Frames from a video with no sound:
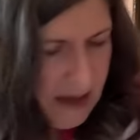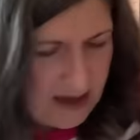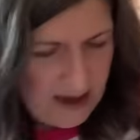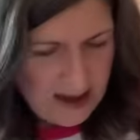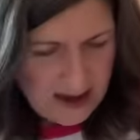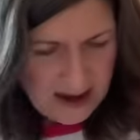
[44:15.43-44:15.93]

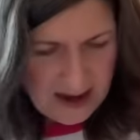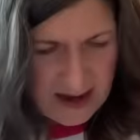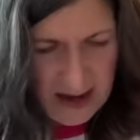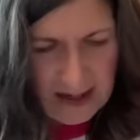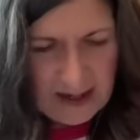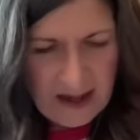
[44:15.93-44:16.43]

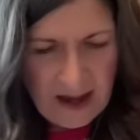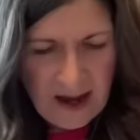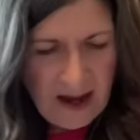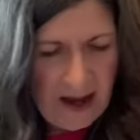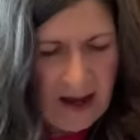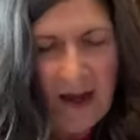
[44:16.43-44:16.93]
And
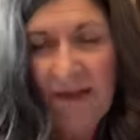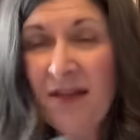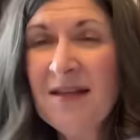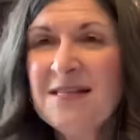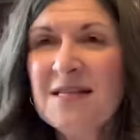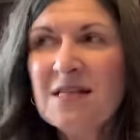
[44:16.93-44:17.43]
ah,
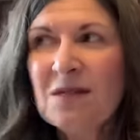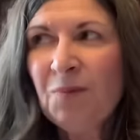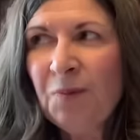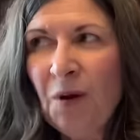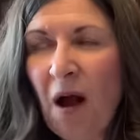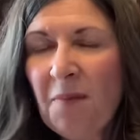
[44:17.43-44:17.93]
this is
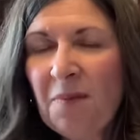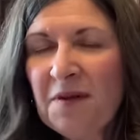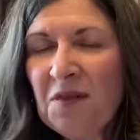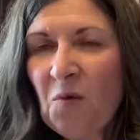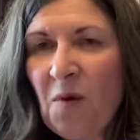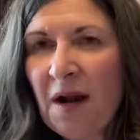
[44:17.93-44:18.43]
probably
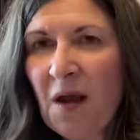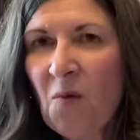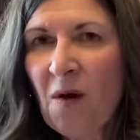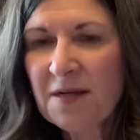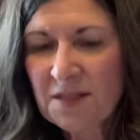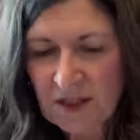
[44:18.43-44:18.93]
the one I
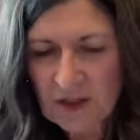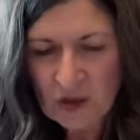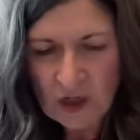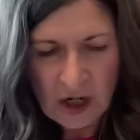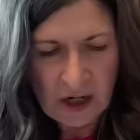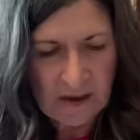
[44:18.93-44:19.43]
want to
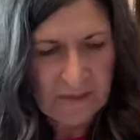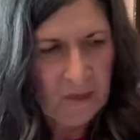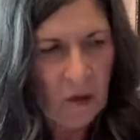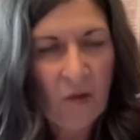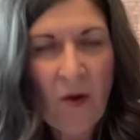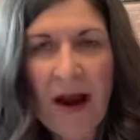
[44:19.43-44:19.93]
start
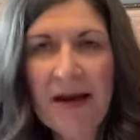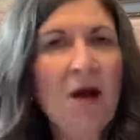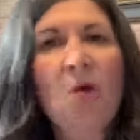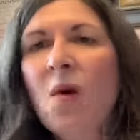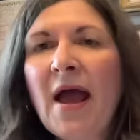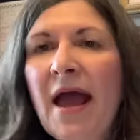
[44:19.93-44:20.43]
right
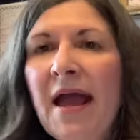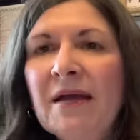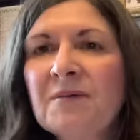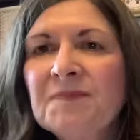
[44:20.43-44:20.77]
away